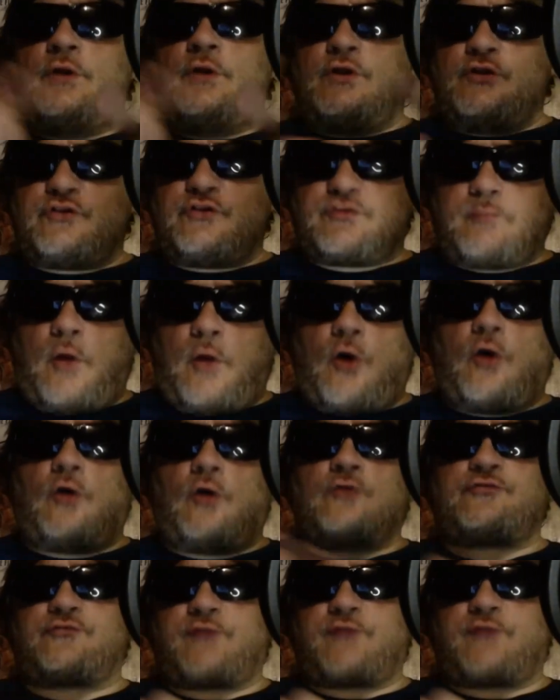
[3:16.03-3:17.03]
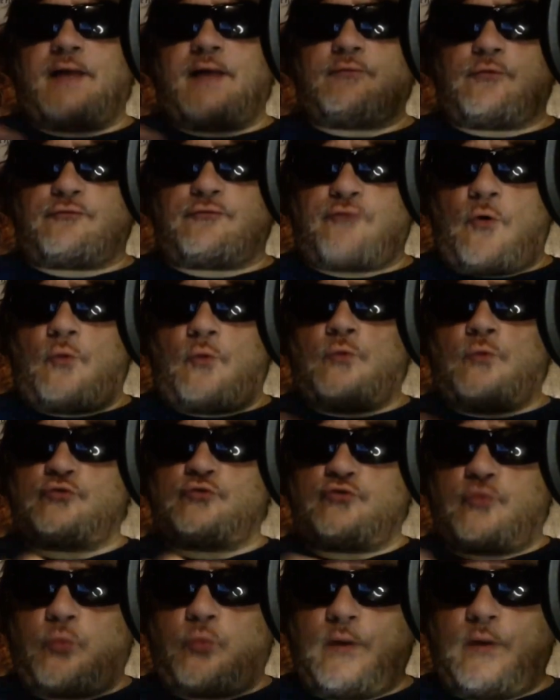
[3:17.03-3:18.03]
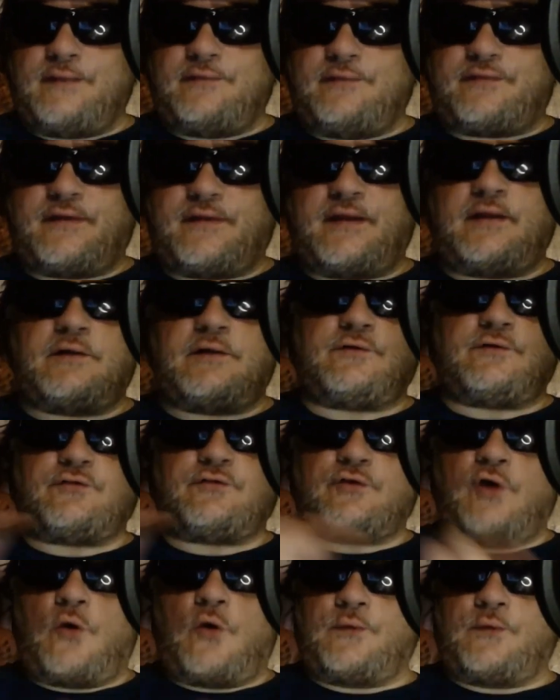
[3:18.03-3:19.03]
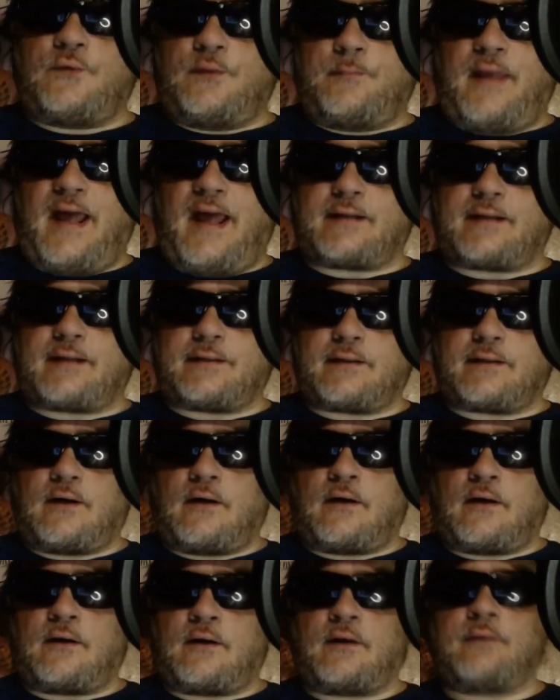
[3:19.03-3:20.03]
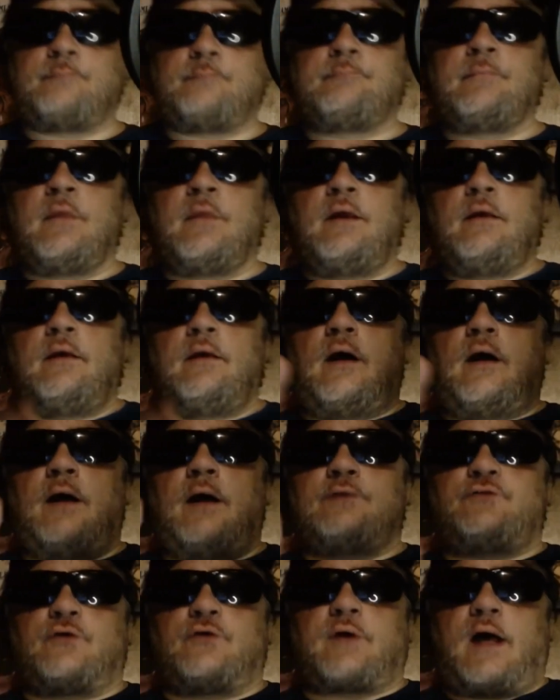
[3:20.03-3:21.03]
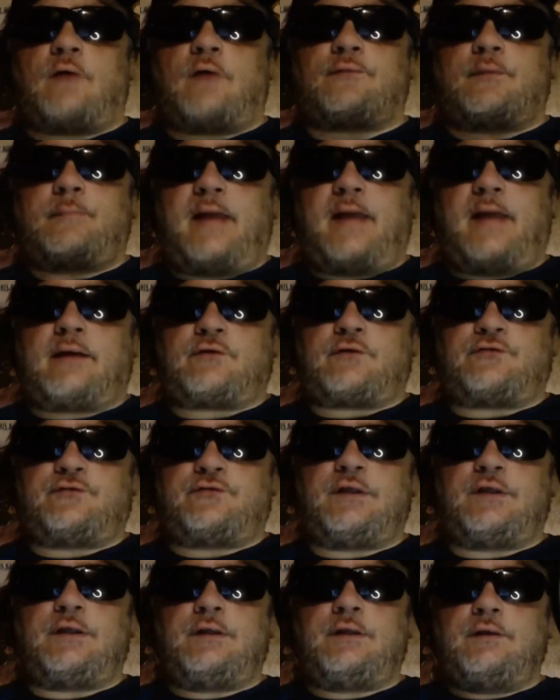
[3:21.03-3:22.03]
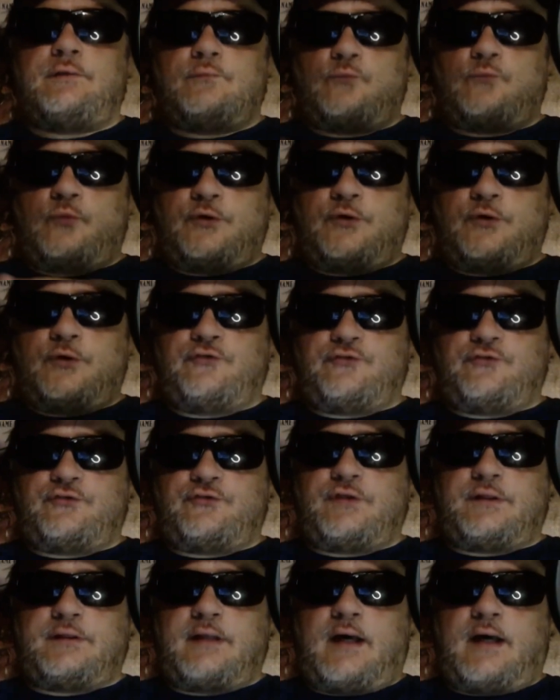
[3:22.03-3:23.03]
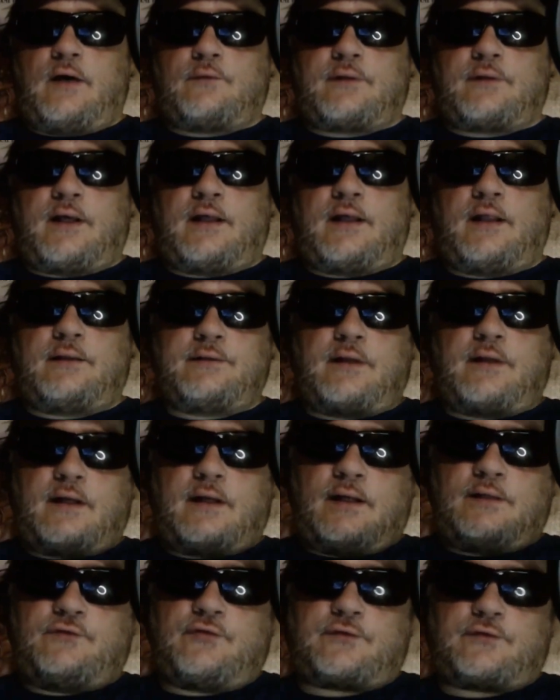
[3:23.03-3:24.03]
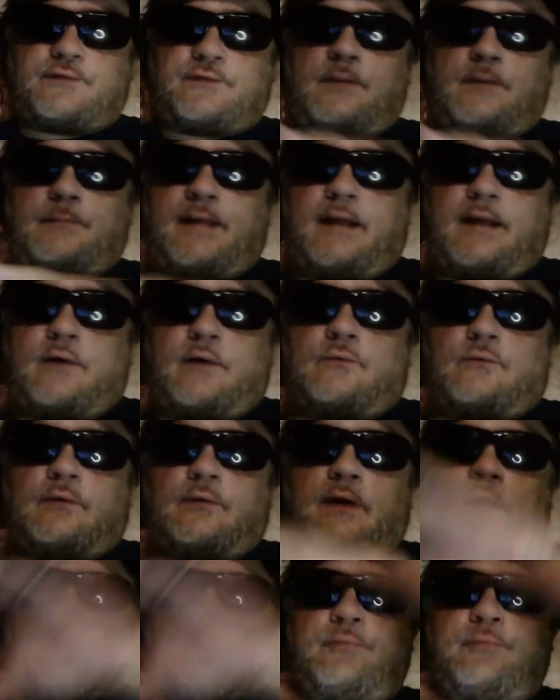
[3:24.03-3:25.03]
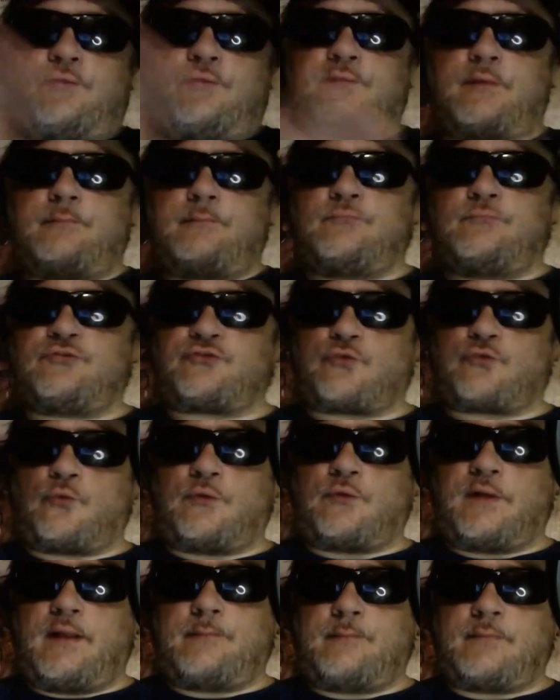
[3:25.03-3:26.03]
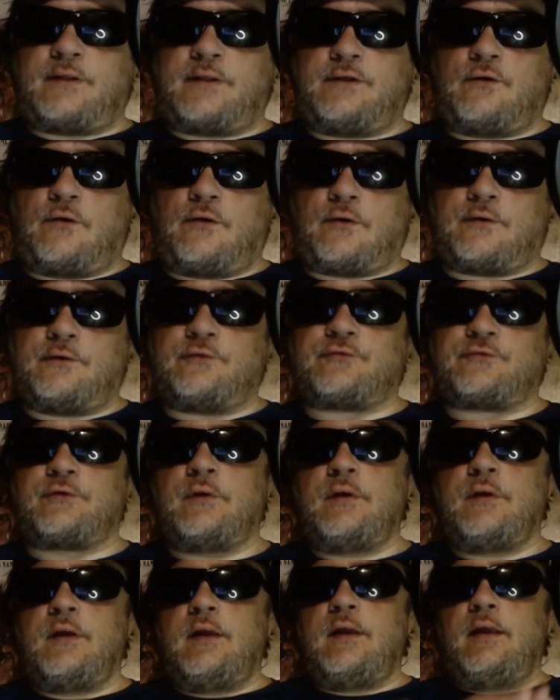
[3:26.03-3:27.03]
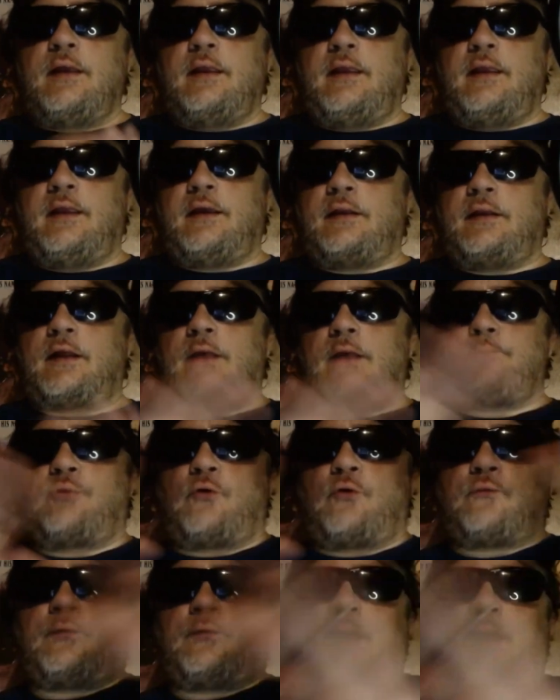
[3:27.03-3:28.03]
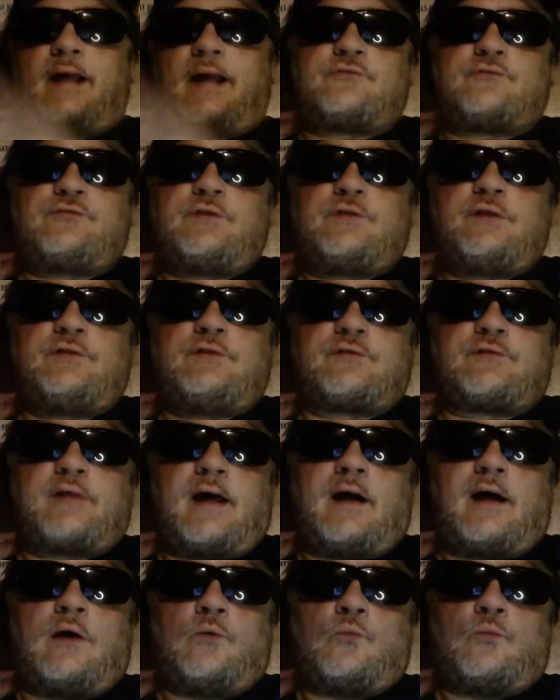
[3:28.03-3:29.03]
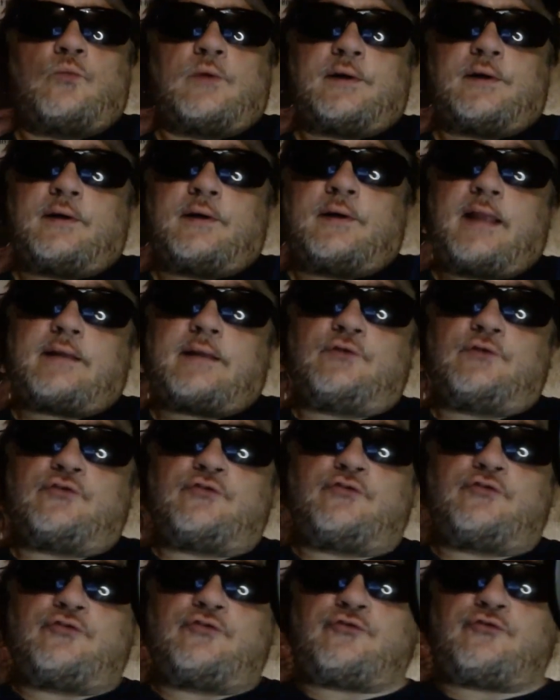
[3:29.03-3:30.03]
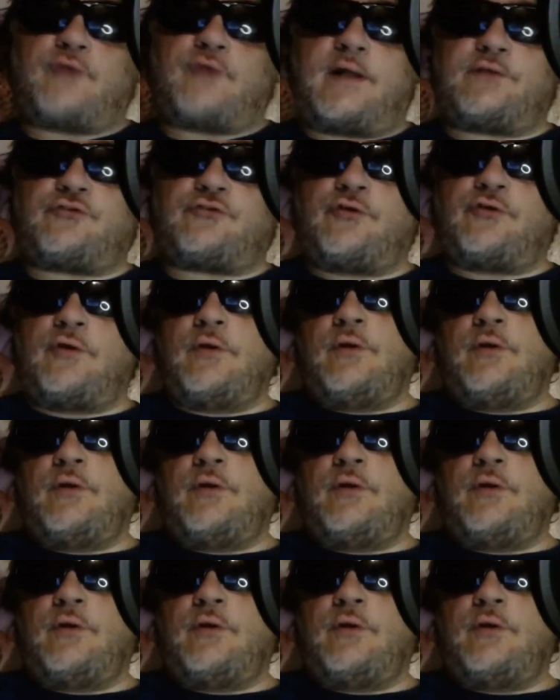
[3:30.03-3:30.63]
small styrofoam twin thing to go in the back of the car. I took out the back seat where you sit down on. I took them out. I put them stored at my daughter's. And I pulled the back seats down where I can stretch